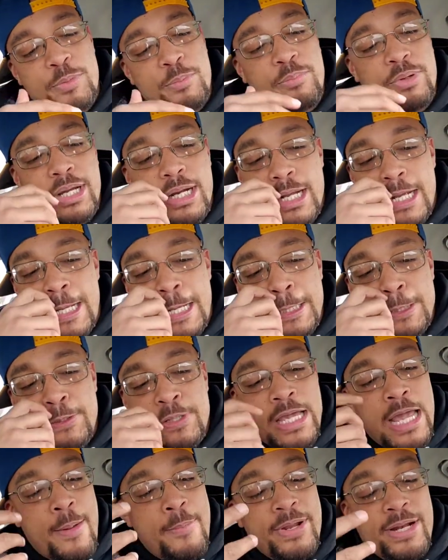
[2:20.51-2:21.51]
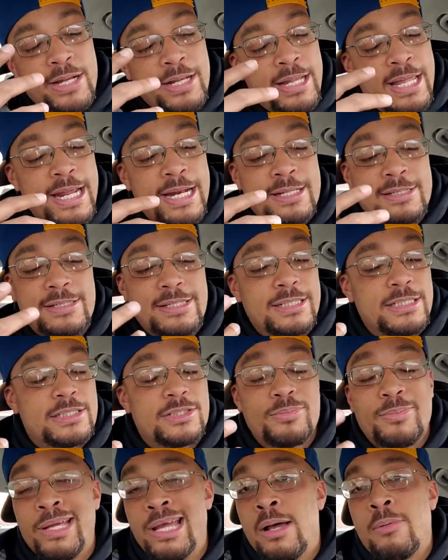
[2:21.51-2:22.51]
but uh, you got me the lettuce and
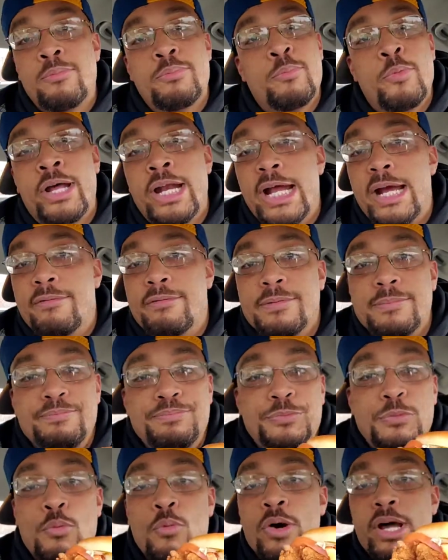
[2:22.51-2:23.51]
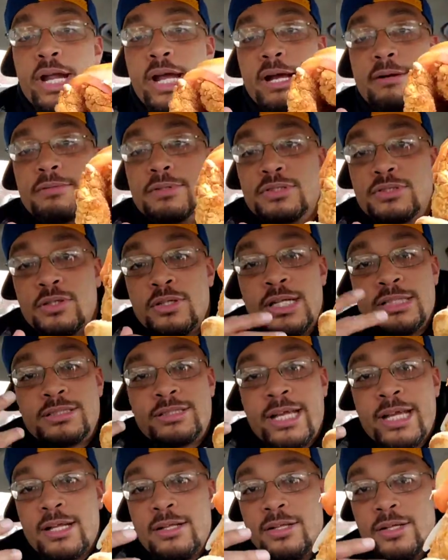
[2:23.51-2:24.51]
some, whatever, whatever. So let's
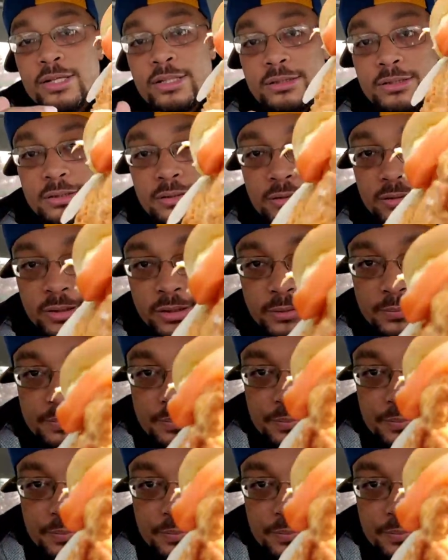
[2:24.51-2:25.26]
take a look at this thing.